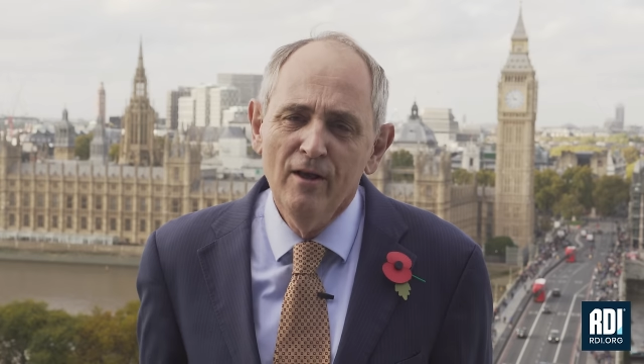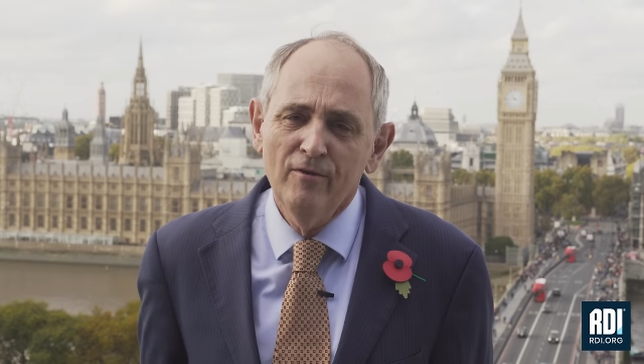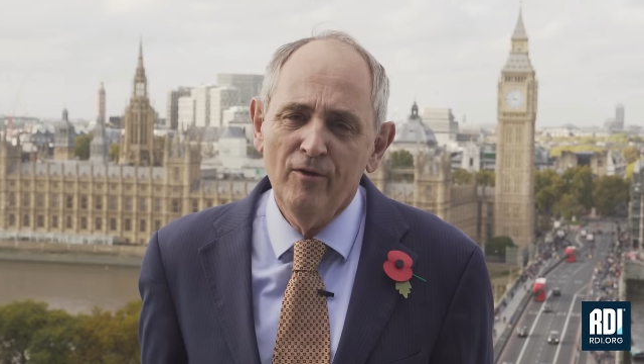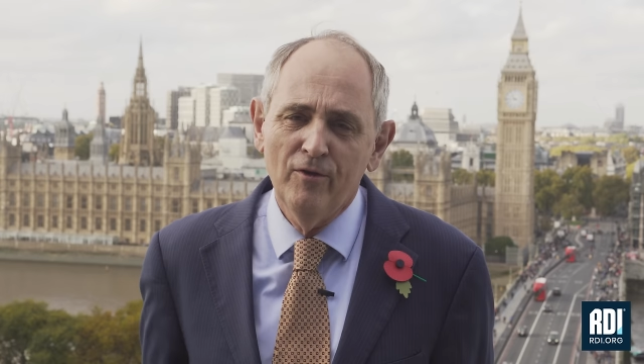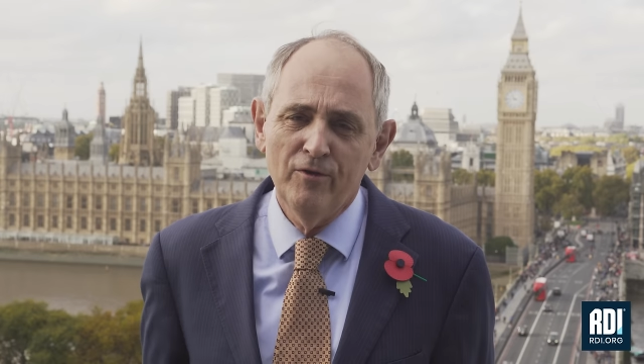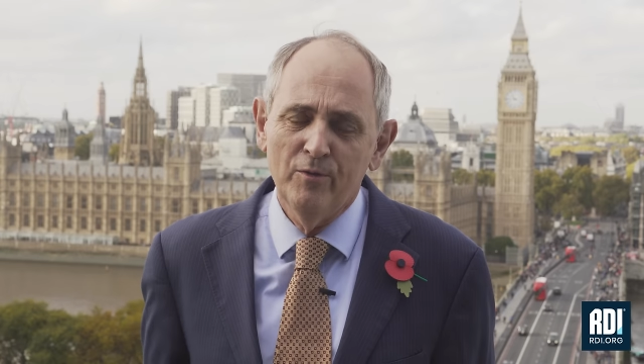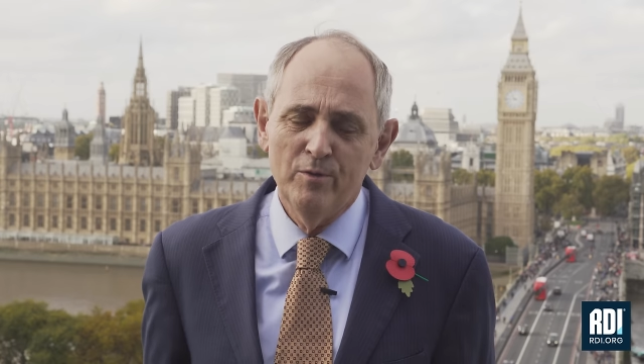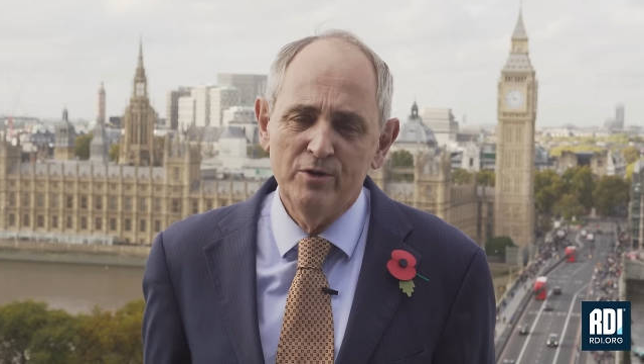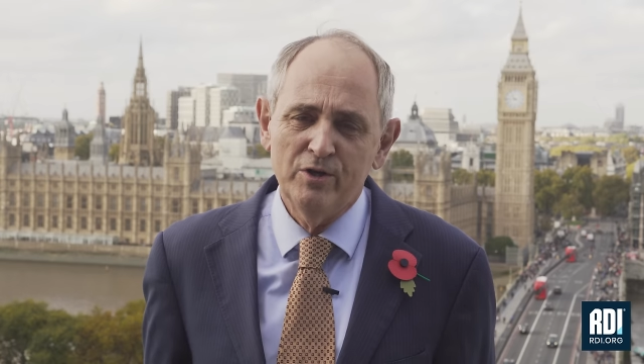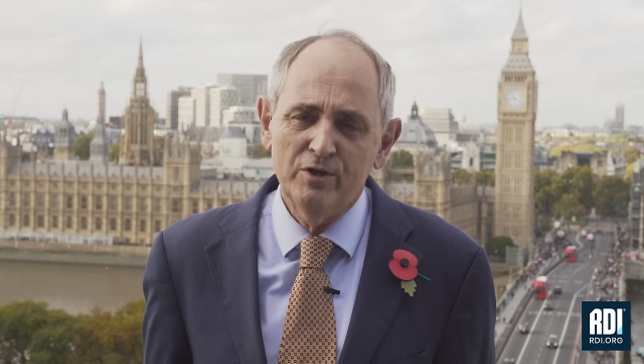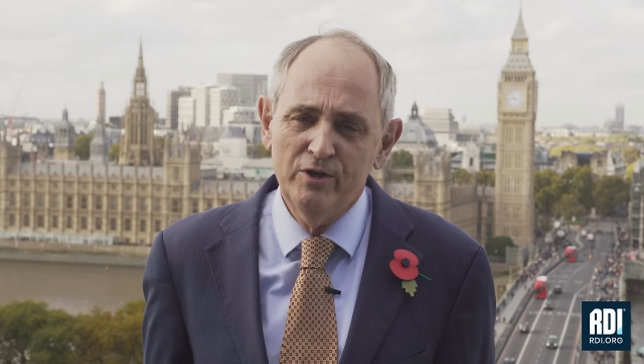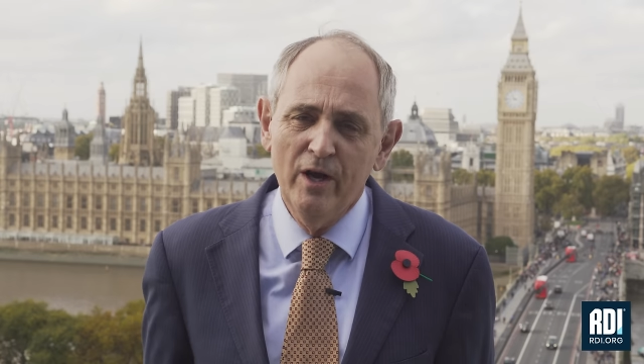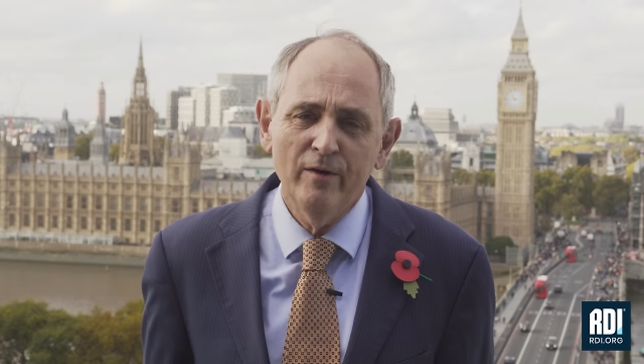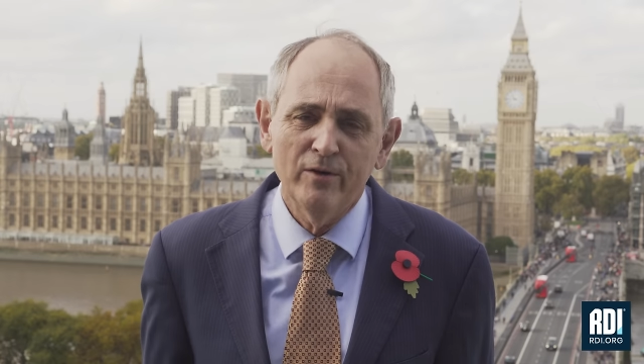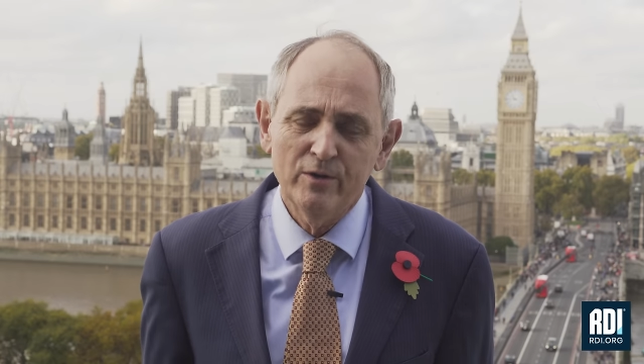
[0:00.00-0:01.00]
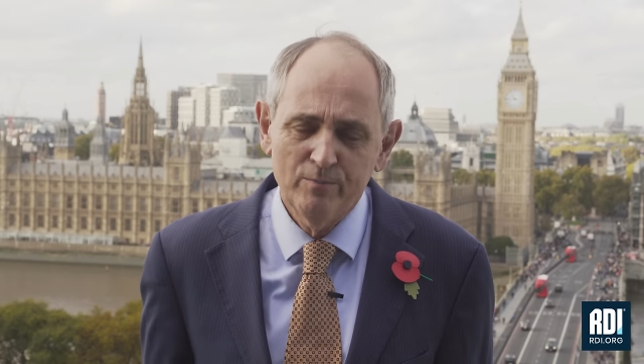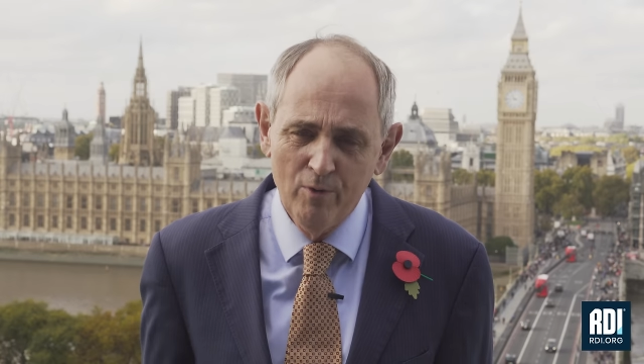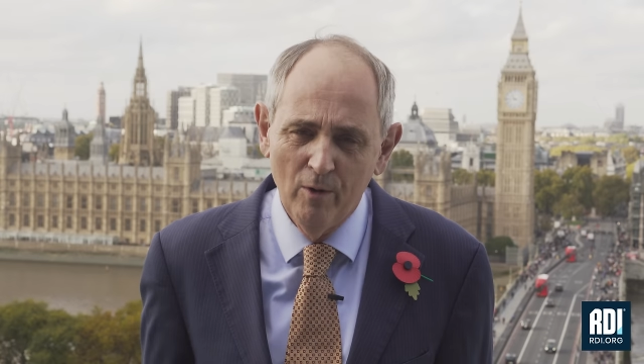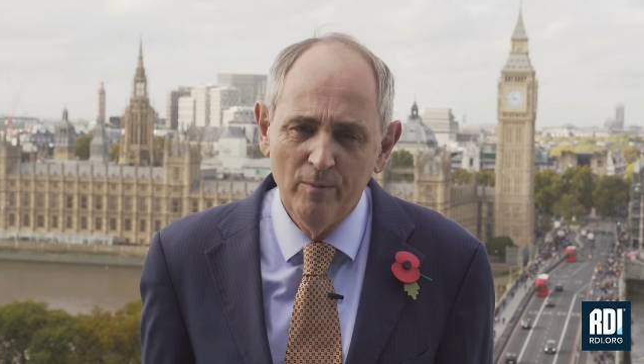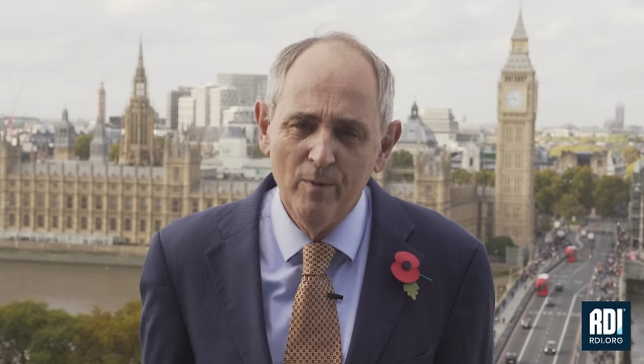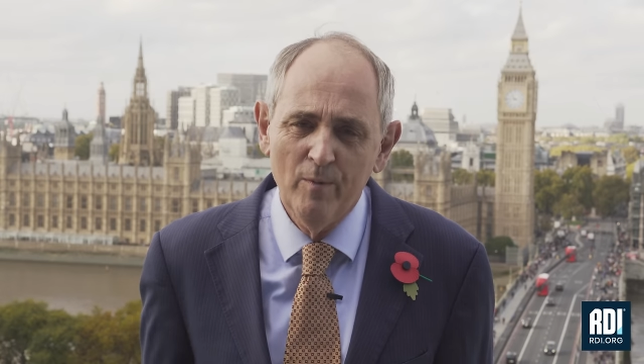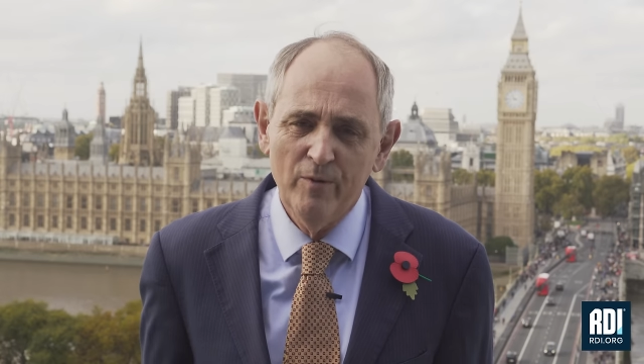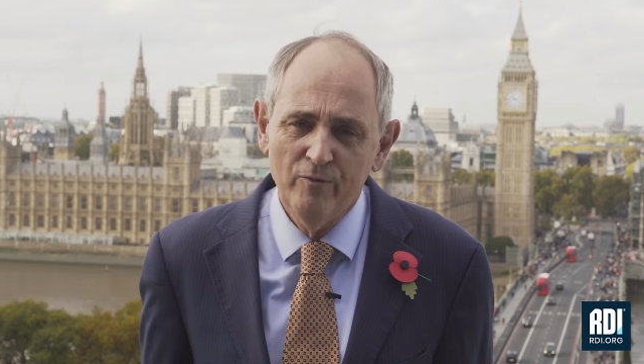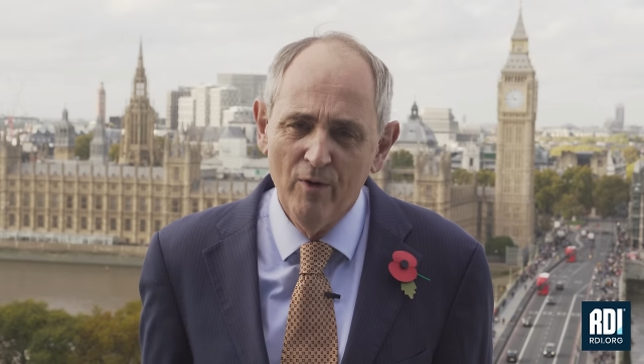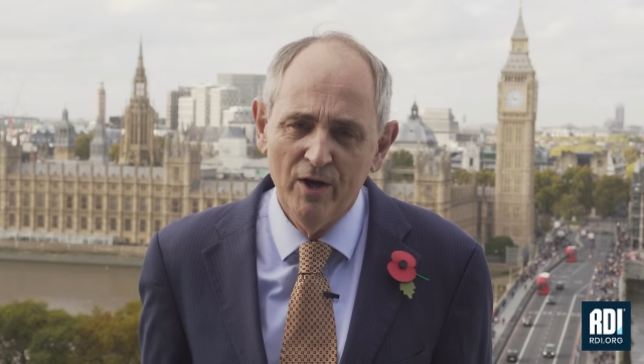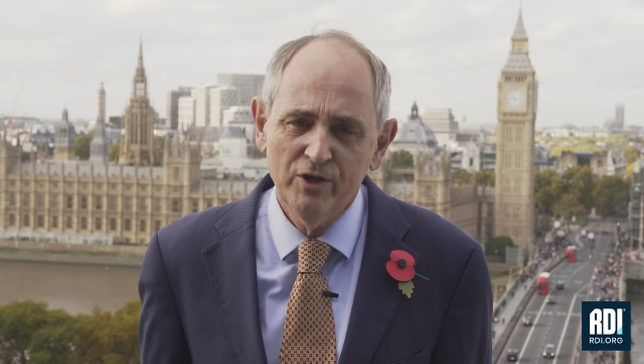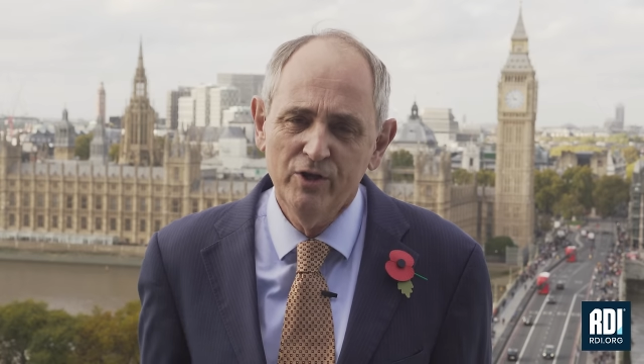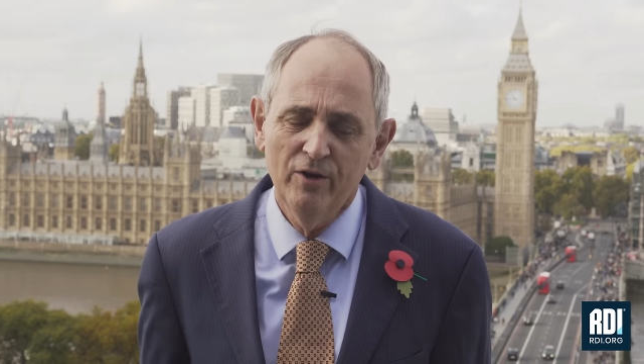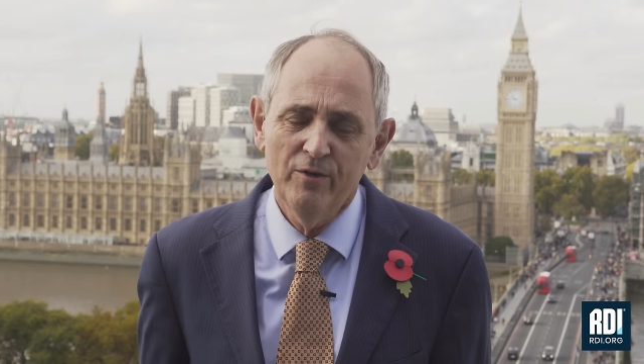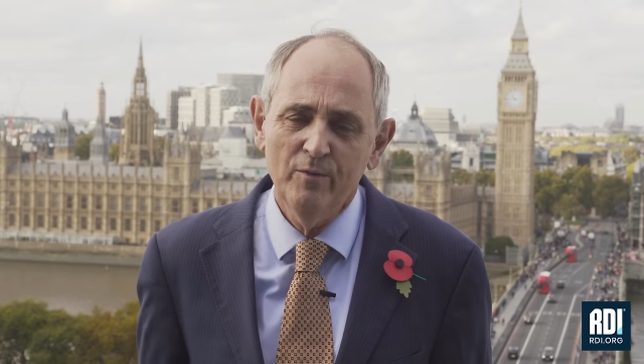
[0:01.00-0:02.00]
that there was a serious problem with Russia,